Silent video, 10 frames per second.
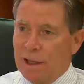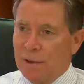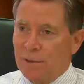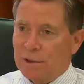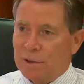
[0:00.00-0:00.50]

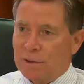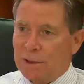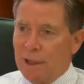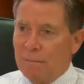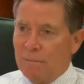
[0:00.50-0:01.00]
He was at
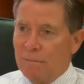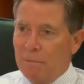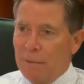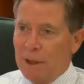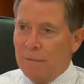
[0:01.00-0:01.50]

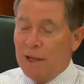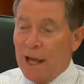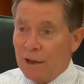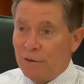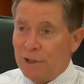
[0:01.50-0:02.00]

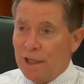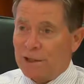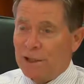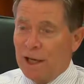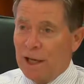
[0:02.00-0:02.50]
Menangle
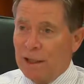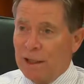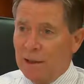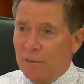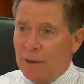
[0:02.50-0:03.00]
yesterday,
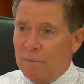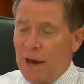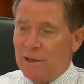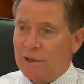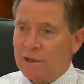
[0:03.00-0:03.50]
and he'll be at
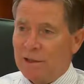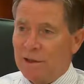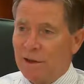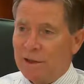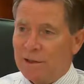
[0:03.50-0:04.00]
Bathurst
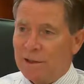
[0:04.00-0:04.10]
tonight.